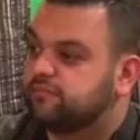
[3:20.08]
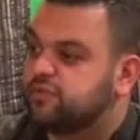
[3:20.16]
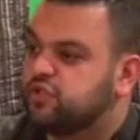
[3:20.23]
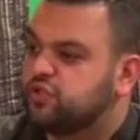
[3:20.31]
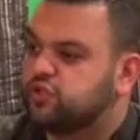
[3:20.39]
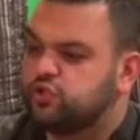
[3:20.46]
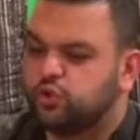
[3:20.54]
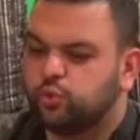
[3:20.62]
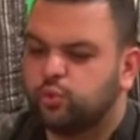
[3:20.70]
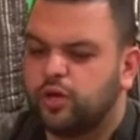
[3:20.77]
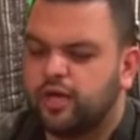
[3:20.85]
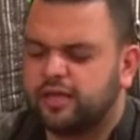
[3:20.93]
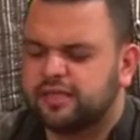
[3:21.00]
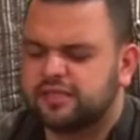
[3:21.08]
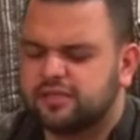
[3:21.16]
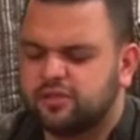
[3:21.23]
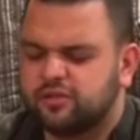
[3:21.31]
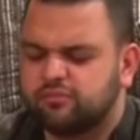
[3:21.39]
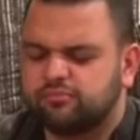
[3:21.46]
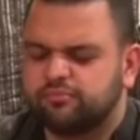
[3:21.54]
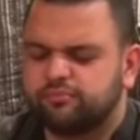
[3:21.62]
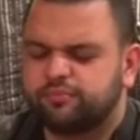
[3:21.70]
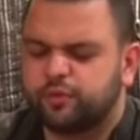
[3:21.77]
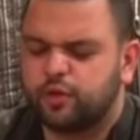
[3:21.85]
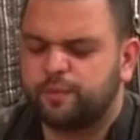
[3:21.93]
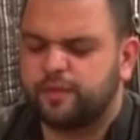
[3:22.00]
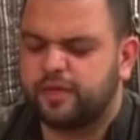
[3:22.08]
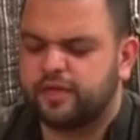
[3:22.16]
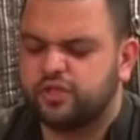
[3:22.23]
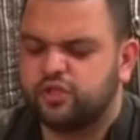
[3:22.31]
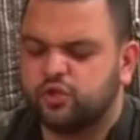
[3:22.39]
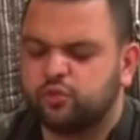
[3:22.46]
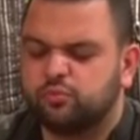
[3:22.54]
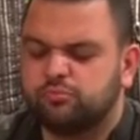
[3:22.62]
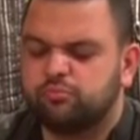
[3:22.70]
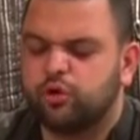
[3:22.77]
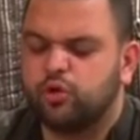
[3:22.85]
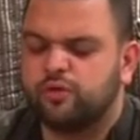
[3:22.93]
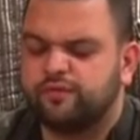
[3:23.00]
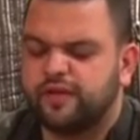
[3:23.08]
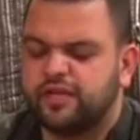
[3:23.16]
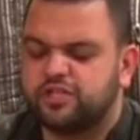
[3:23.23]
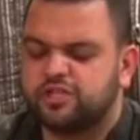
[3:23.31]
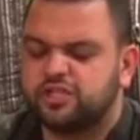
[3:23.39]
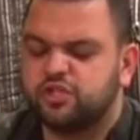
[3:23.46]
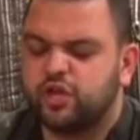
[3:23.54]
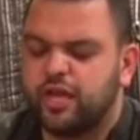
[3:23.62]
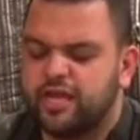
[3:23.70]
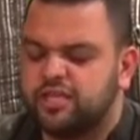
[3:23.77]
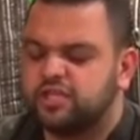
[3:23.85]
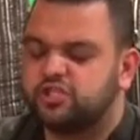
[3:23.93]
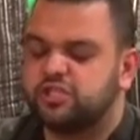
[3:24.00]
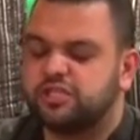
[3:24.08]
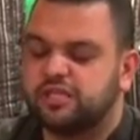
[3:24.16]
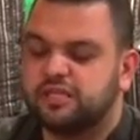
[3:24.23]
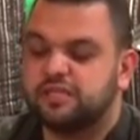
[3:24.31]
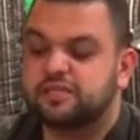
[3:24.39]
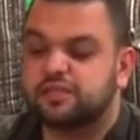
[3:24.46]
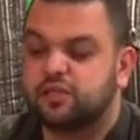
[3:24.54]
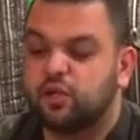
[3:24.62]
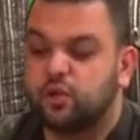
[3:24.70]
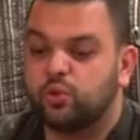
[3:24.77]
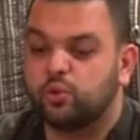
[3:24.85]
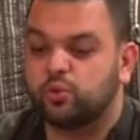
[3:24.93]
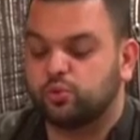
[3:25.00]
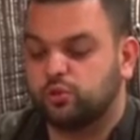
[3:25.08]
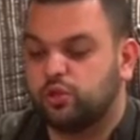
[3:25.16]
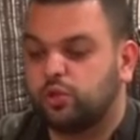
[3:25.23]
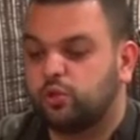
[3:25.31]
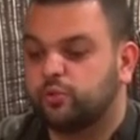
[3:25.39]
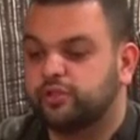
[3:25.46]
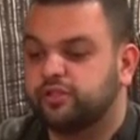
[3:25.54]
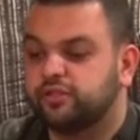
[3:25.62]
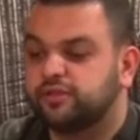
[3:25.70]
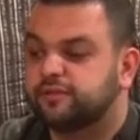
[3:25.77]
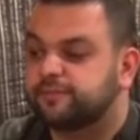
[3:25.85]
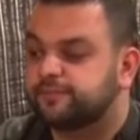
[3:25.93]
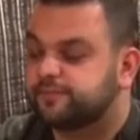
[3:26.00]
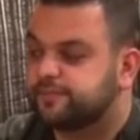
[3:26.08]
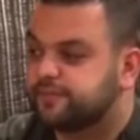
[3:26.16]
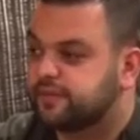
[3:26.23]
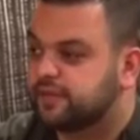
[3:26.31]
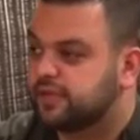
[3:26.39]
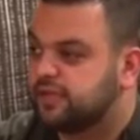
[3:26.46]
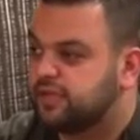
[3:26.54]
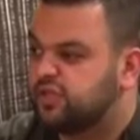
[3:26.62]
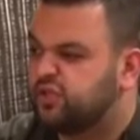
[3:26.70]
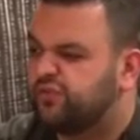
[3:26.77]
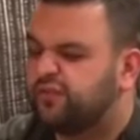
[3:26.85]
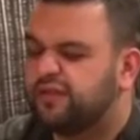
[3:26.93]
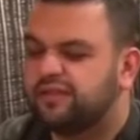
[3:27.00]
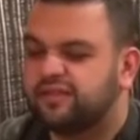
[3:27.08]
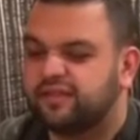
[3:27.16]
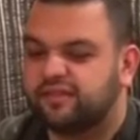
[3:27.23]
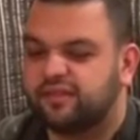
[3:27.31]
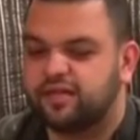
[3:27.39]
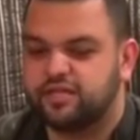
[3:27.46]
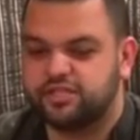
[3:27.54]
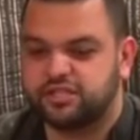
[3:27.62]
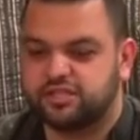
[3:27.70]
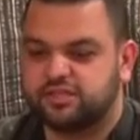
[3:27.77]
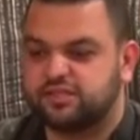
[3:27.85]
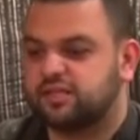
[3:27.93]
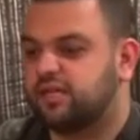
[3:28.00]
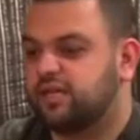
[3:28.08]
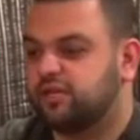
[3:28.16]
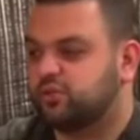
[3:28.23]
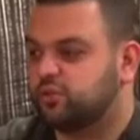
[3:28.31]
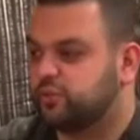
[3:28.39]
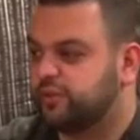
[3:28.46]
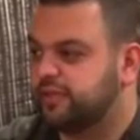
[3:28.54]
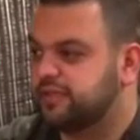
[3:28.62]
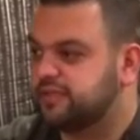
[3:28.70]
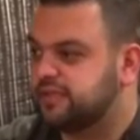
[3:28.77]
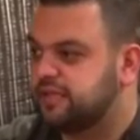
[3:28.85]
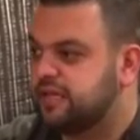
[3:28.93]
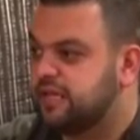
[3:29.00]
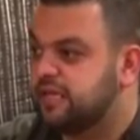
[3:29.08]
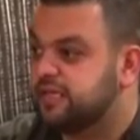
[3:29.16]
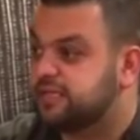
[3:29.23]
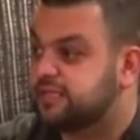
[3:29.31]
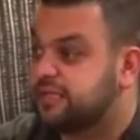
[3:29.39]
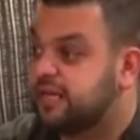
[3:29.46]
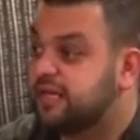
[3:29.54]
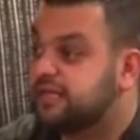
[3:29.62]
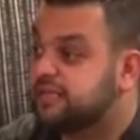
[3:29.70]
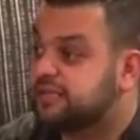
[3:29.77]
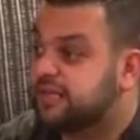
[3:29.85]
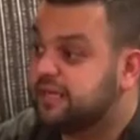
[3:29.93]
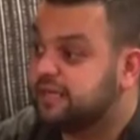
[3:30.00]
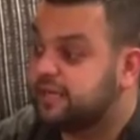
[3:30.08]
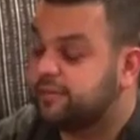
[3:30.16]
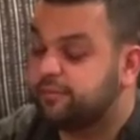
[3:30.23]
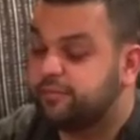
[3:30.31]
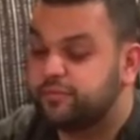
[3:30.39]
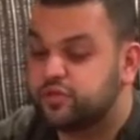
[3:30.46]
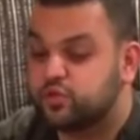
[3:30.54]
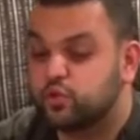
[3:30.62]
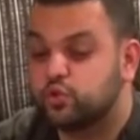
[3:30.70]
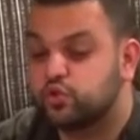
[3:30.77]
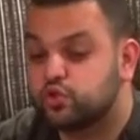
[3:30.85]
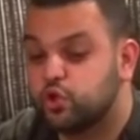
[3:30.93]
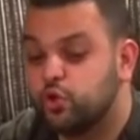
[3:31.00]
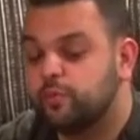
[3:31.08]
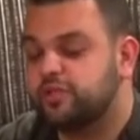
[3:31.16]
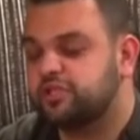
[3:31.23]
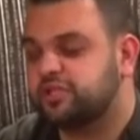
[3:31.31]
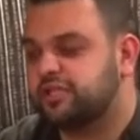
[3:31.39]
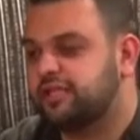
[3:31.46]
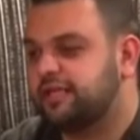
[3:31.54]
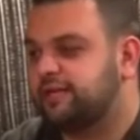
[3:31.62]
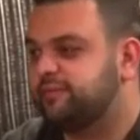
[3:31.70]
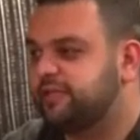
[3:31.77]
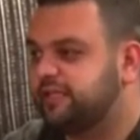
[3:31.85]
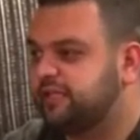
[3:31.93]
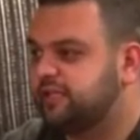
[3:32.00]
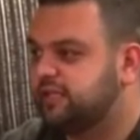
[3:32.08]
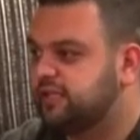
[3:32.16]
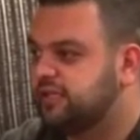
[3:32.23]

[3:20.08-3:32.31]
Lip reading: Your work is not proper. Your motivation, your energy is lowered. You feel lethargic and tired always. Sayyidah Zainab saw so much calamity,